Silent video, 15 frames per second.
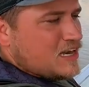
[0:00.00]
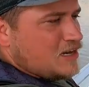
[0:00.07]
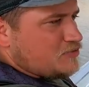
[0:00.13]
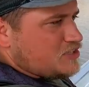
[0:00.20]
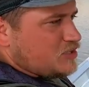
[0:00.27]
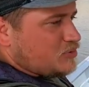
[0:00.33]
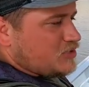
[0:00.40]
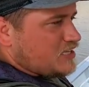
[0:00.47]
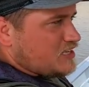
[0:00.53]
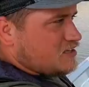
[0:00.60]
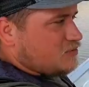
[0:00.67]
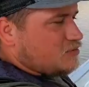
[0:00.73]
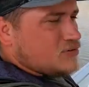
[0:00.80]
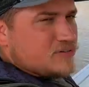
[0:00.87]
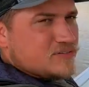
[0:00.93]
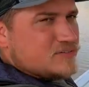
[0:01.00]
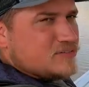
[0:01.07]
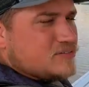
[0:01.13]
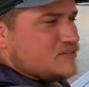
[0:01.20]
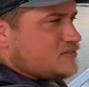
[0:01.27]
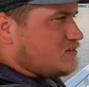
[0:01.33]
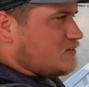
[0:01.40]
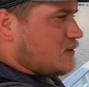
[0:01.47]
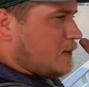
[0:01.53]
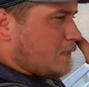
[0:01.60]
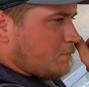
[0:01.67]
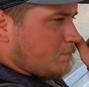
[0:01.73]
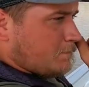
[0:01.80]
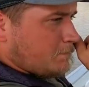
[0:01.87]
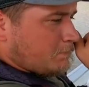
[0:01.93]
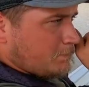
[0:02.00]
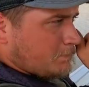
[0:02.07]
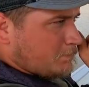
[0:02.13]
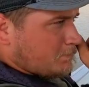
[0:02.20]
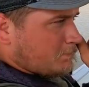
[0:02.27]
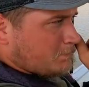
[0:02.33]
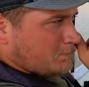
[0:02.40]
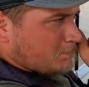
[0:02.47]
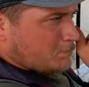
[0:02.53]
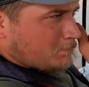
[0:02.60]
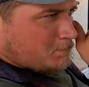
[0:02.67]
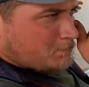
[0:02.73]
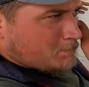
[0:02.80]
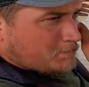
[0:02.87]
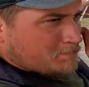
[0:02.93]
I don't think. I mean, that's another problem. These guys that are traveling,